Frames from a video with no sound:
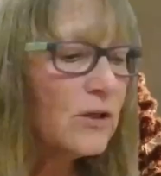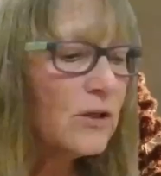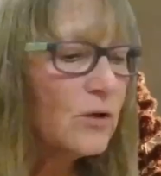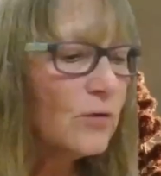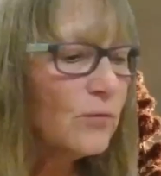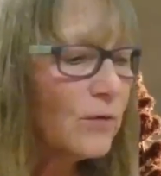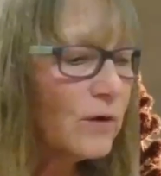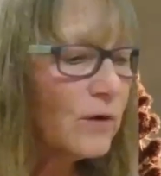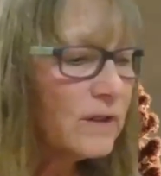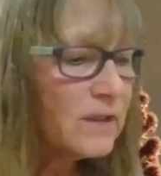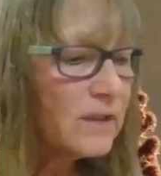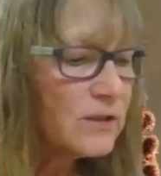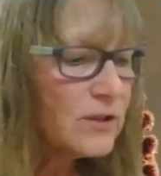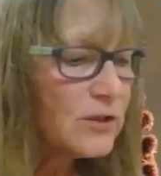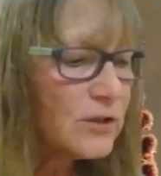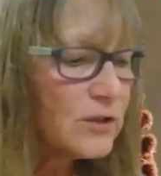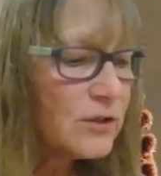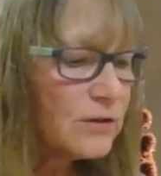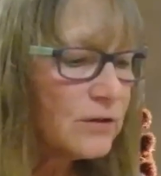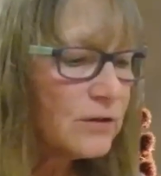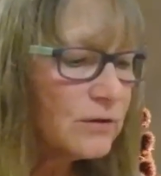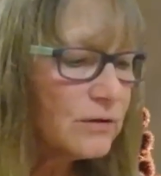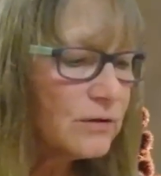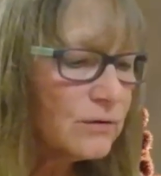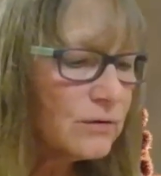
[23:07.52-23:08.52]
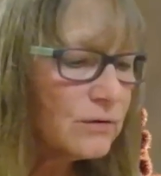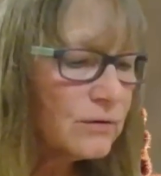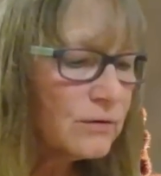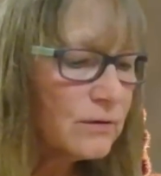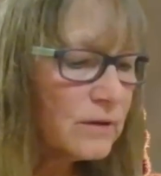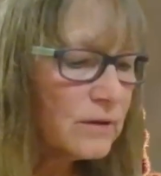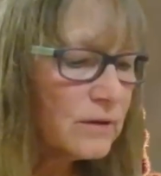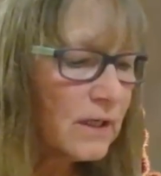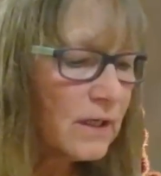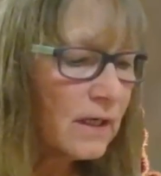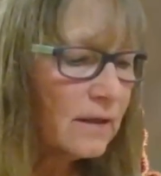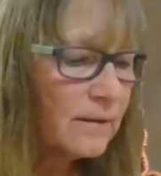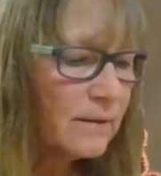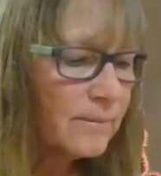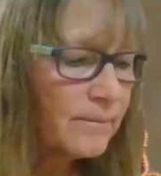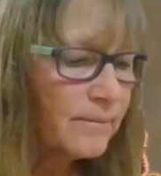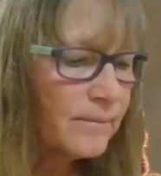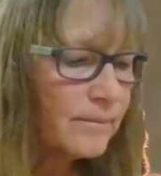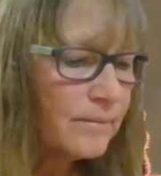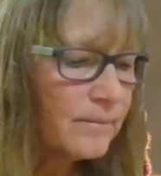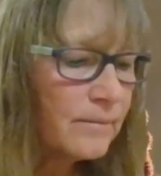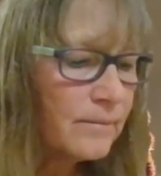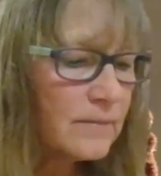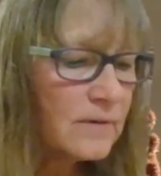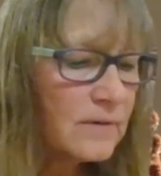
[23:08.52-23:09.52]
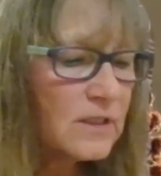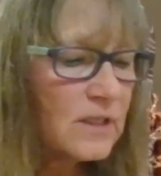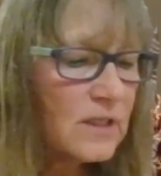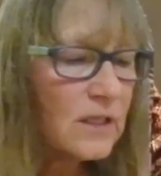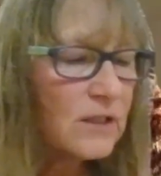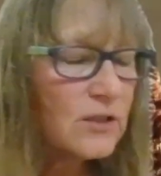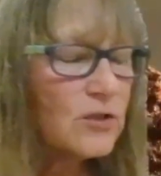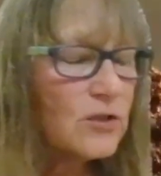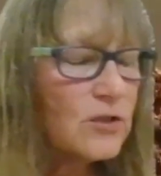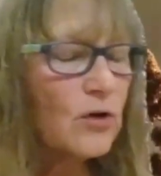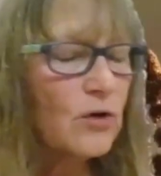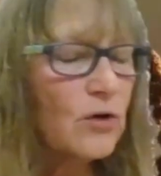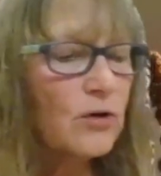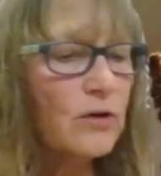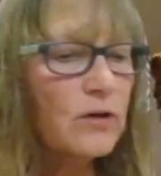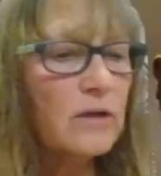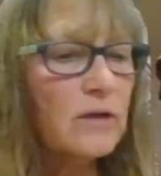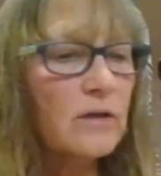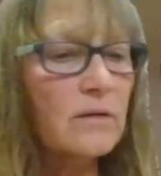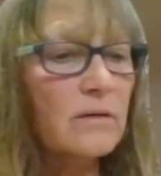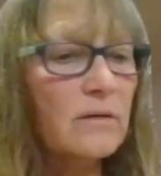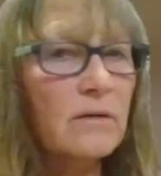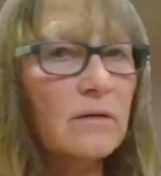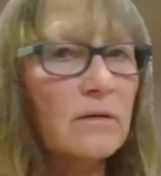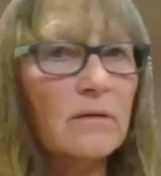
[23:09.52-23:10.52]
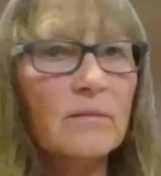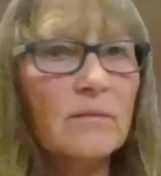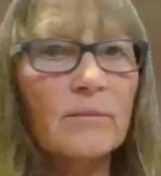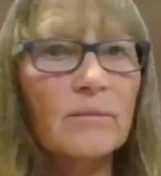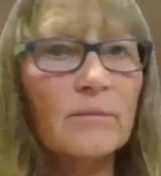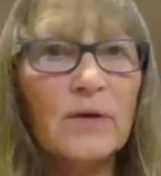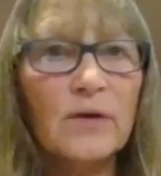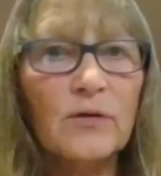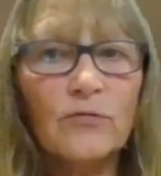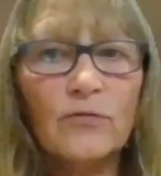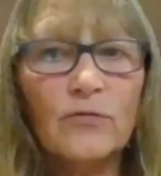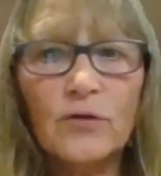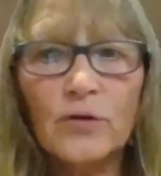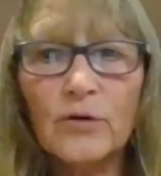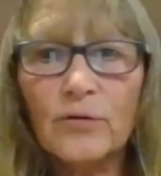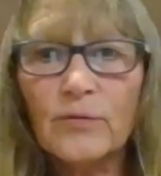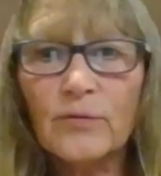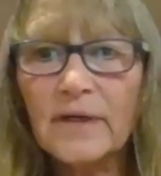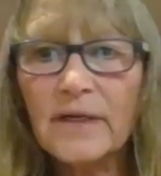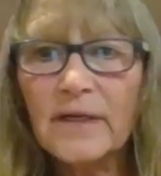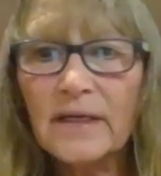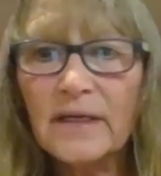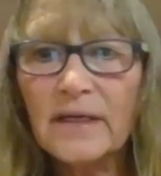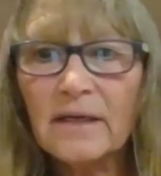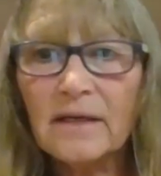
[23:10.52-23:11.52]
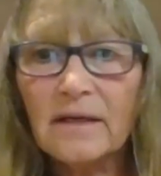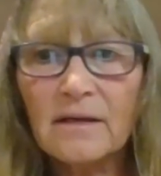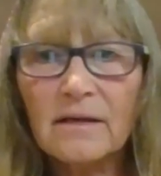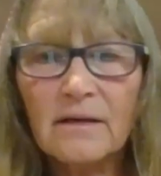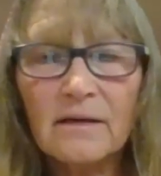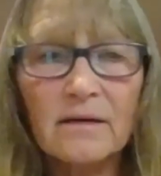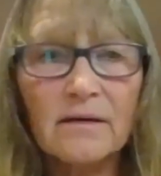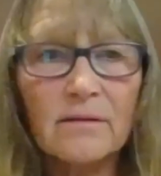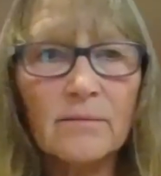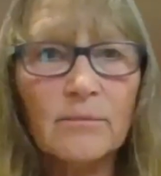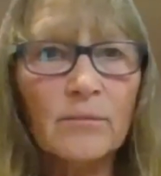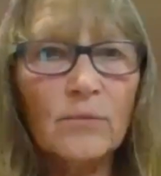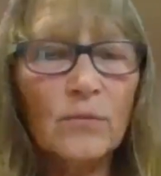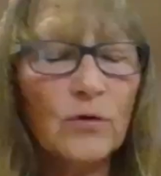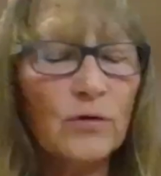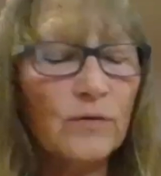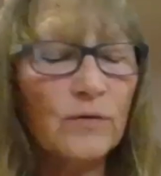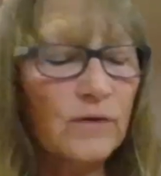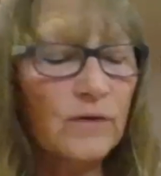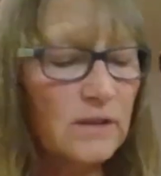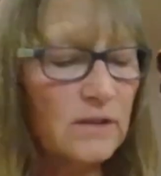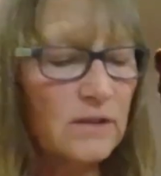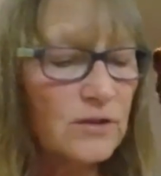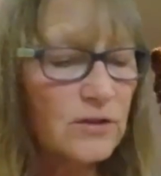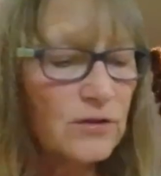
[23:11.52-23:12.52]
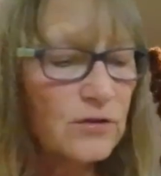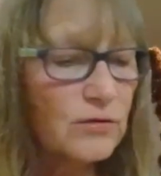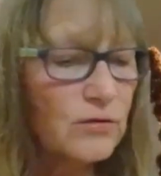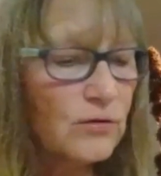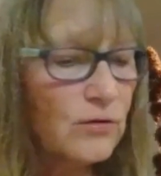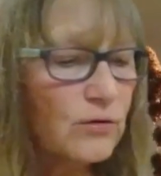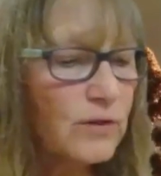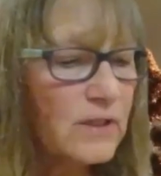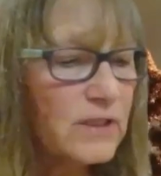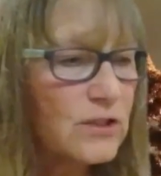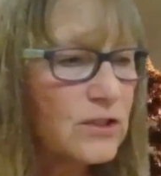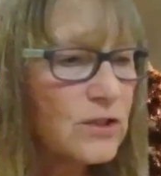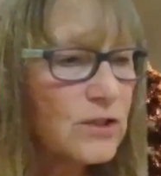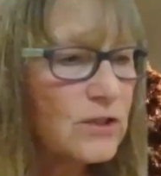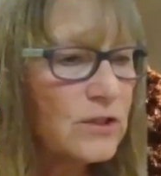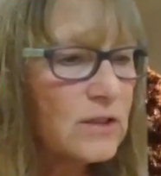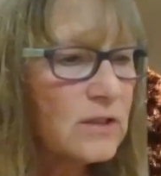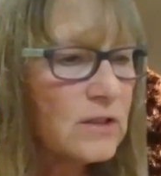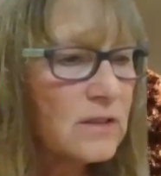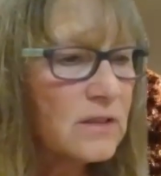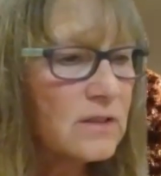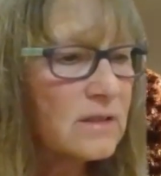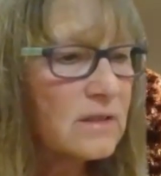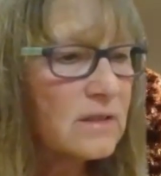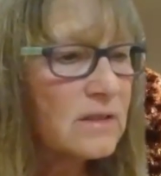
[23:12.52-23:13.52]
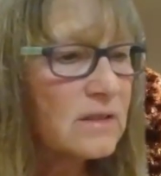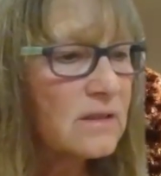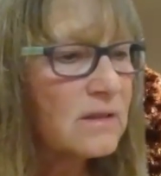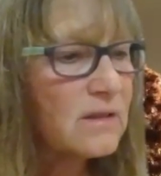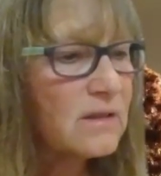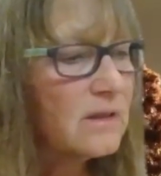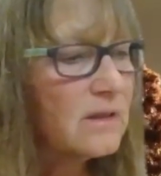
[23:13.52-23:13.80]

that you wanted to um, touch on before we move into questions